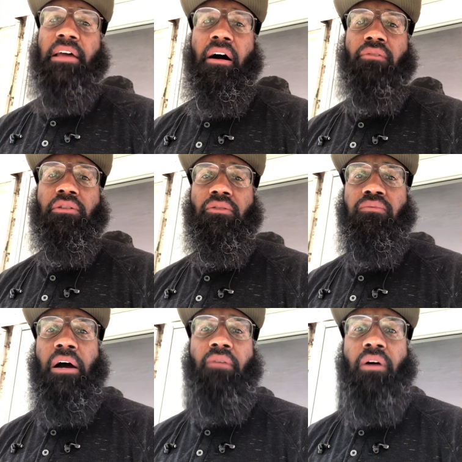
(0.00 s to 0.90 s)
house is
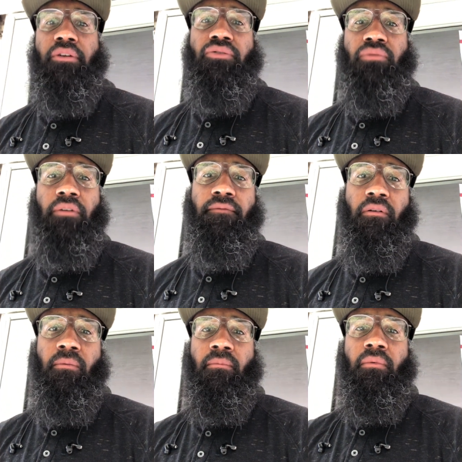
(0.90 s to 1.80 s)
right around the street
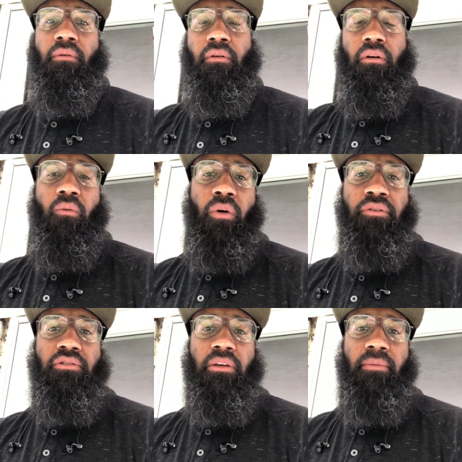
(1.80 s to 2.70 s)
from where
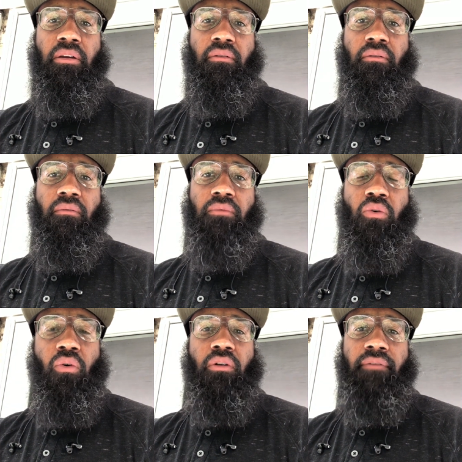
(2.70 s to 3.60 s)
you see me
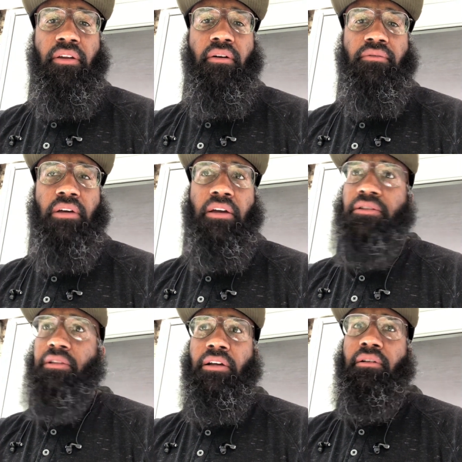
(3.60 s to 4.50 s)
recording the videos at.
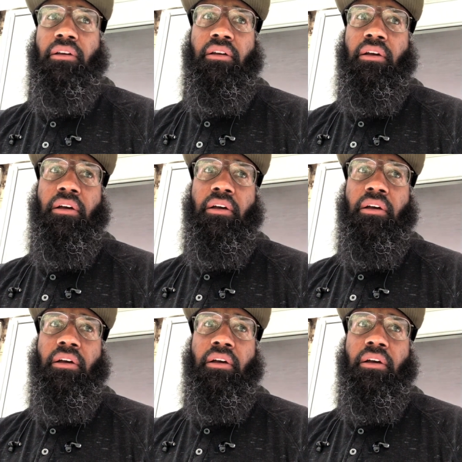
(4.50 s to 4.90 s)
It's literally